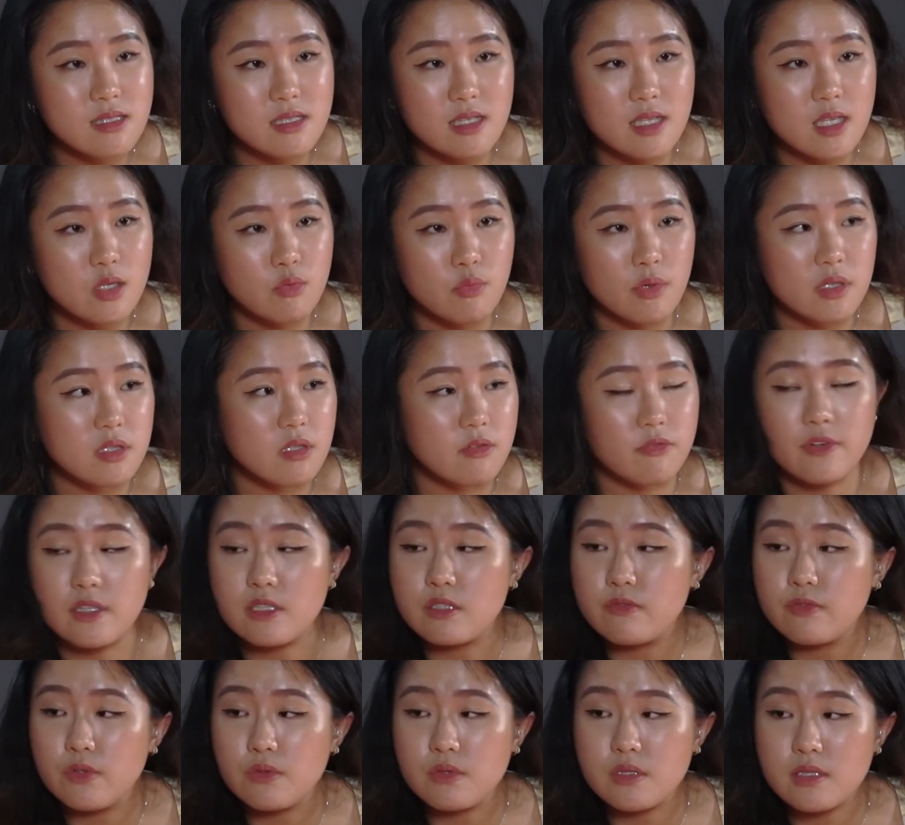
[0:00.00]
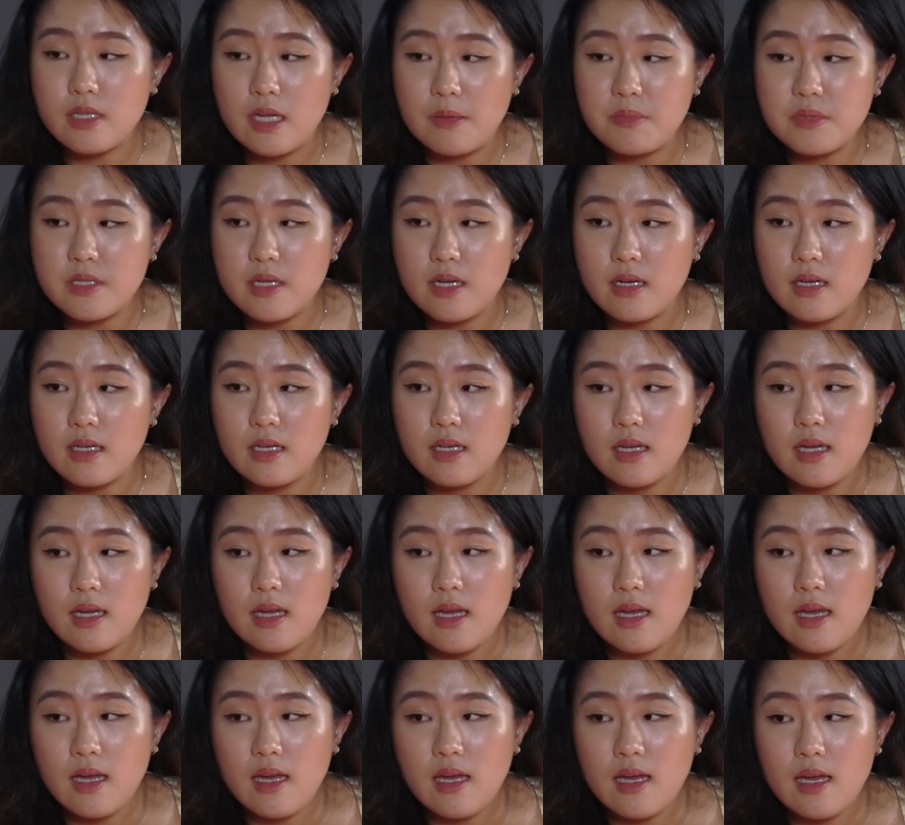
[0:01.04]
see what the first few steps are.
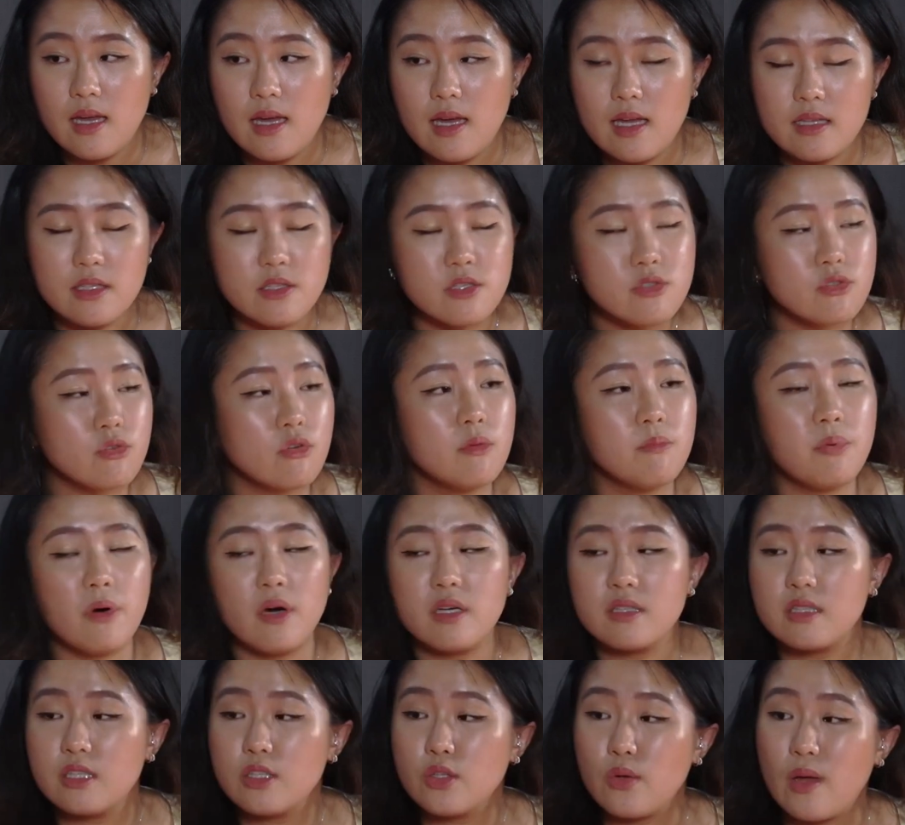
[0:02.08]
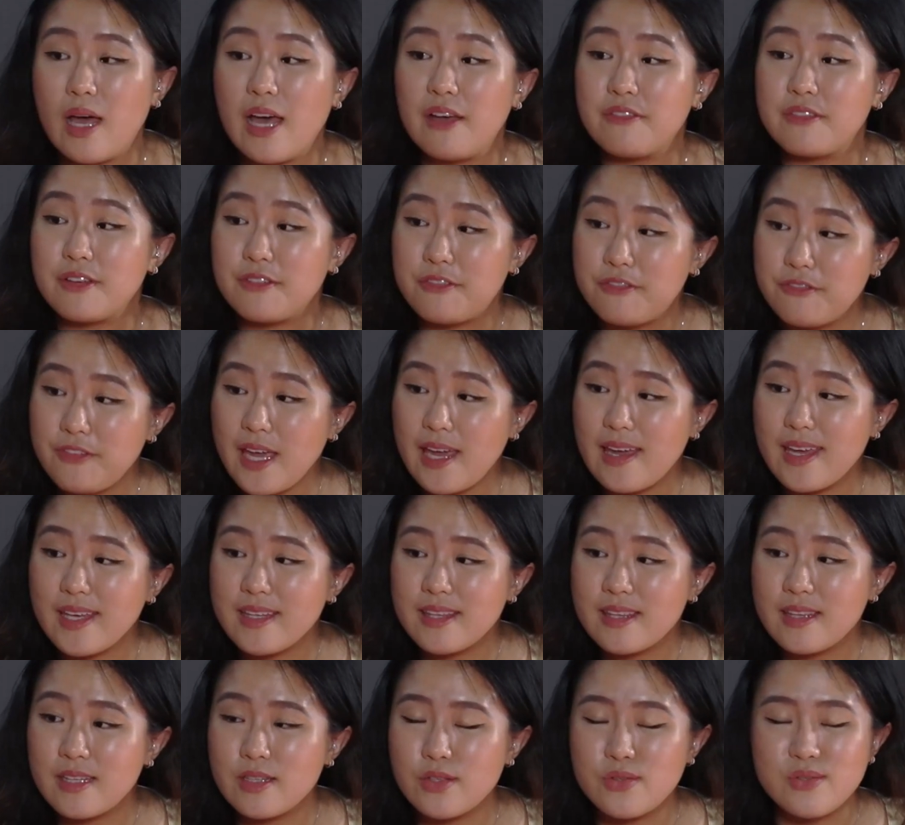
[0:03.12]
And it's so important to have the
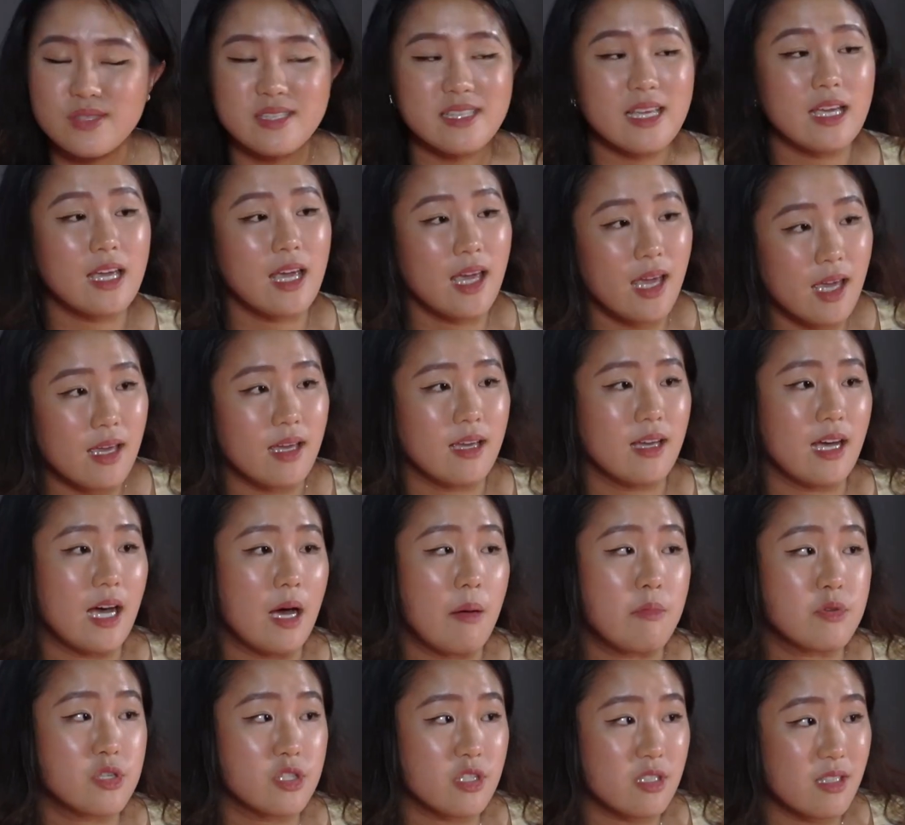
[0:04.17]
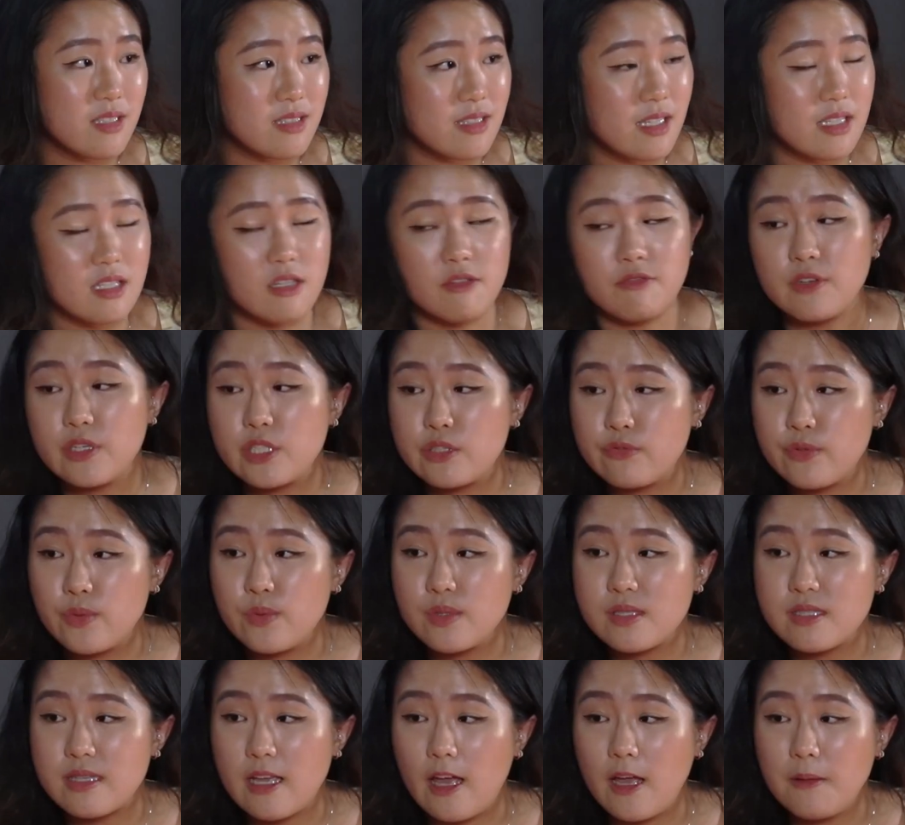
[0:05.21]
faith to say, hey, I'm just going to take the first
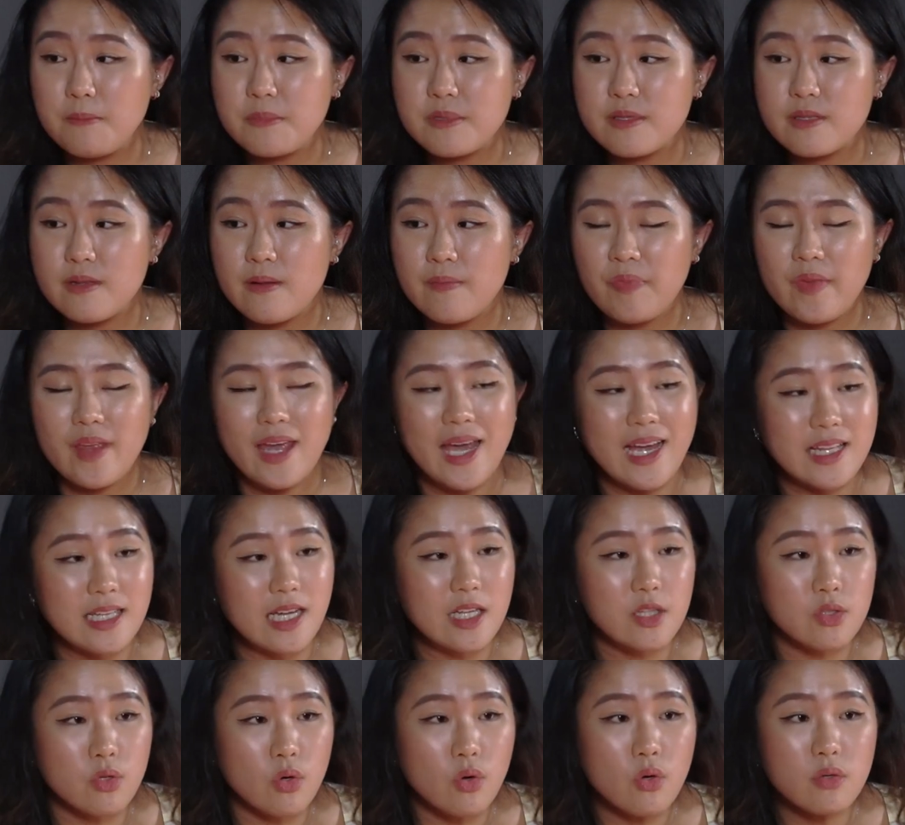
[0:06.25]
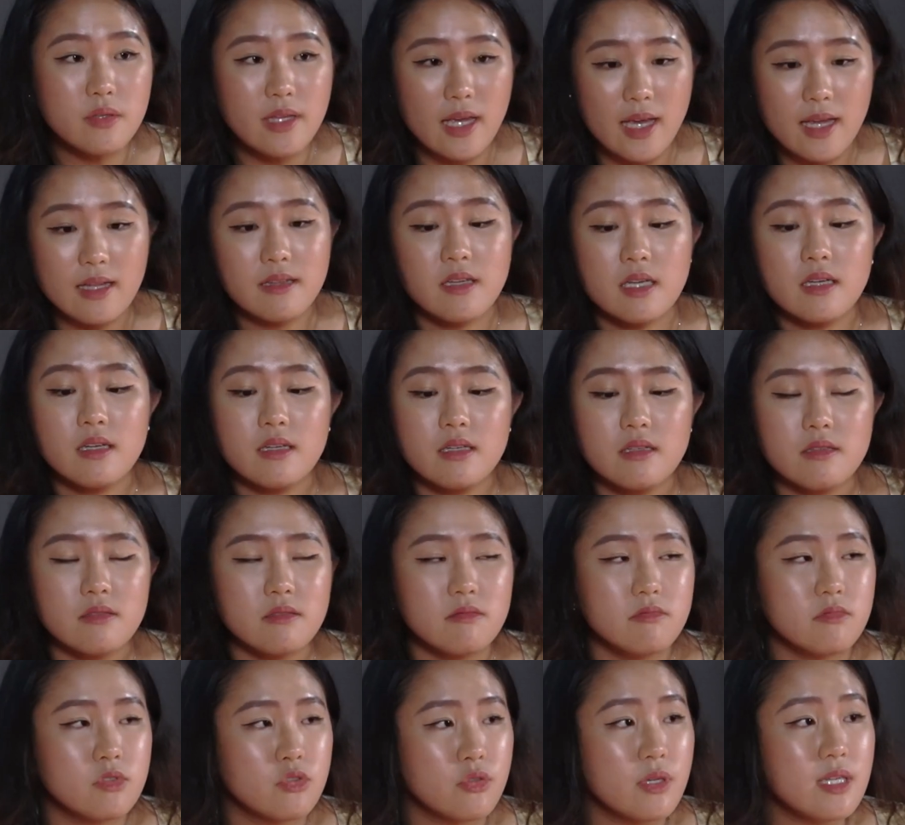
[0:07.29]
few steps. And I know that
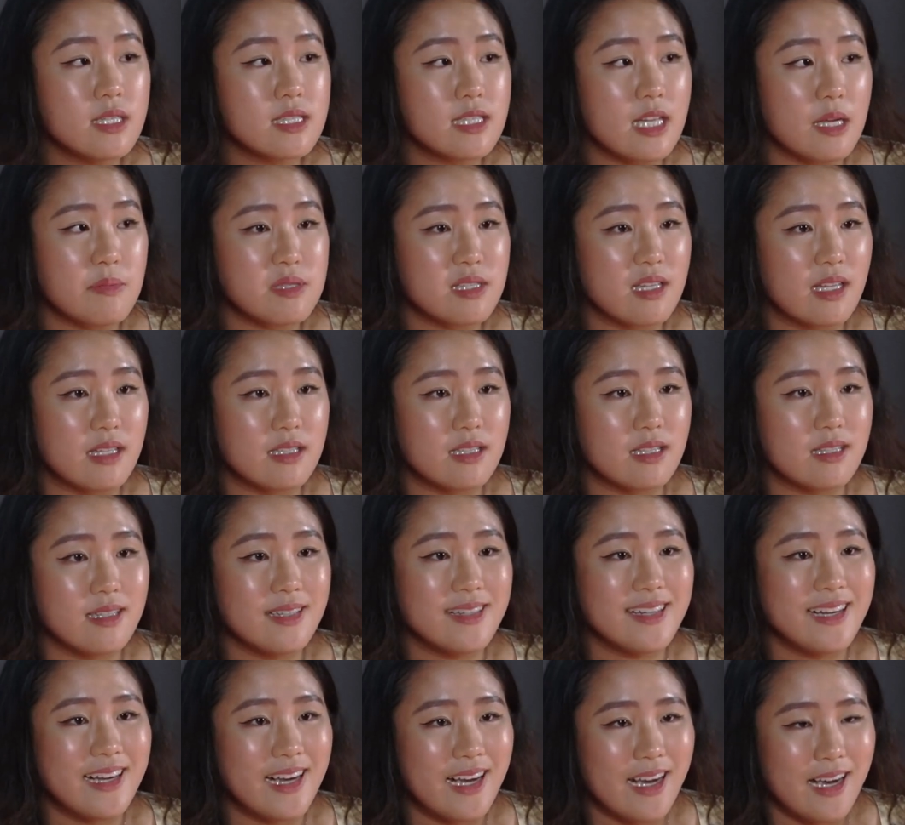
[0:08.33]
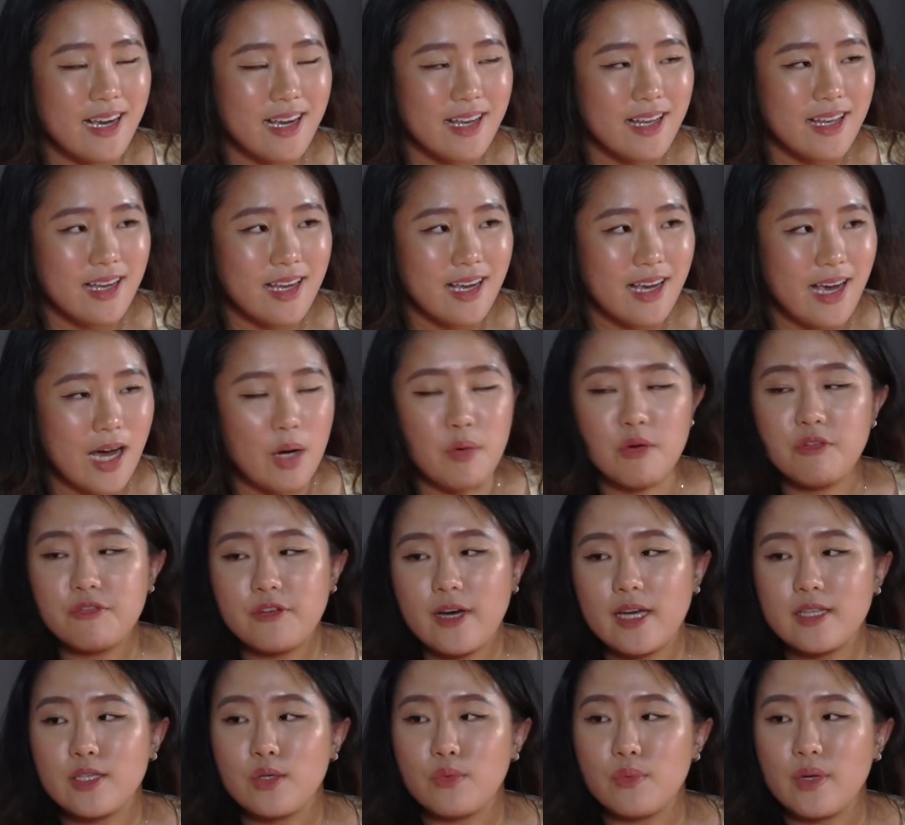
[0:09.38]
three steps later, I will
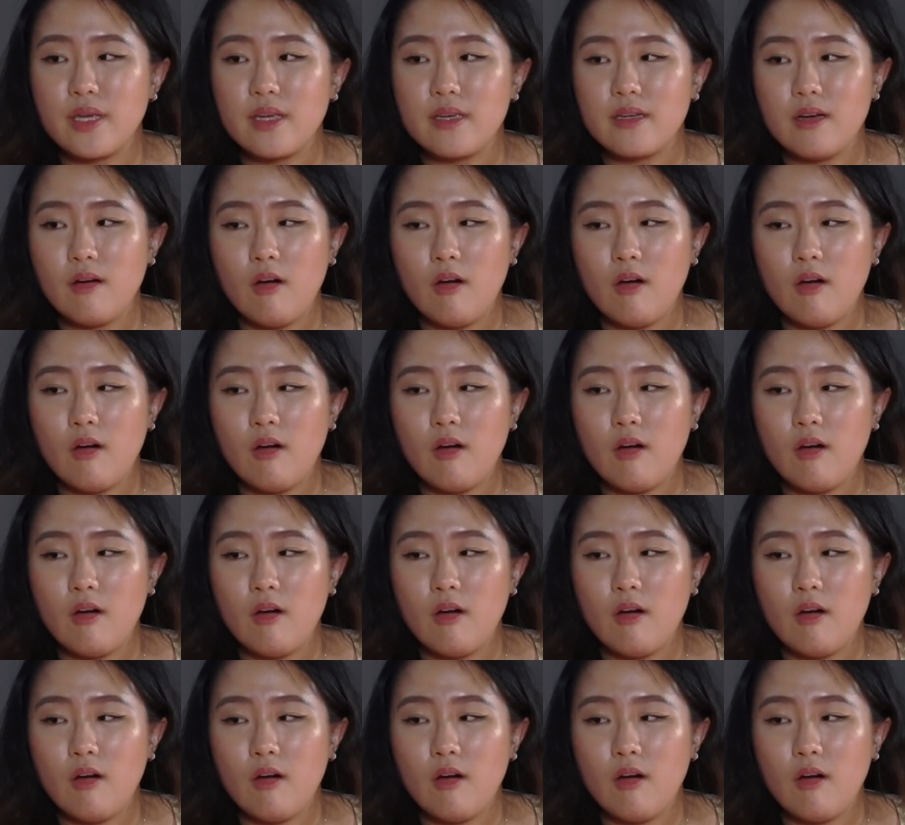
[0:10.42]
find a way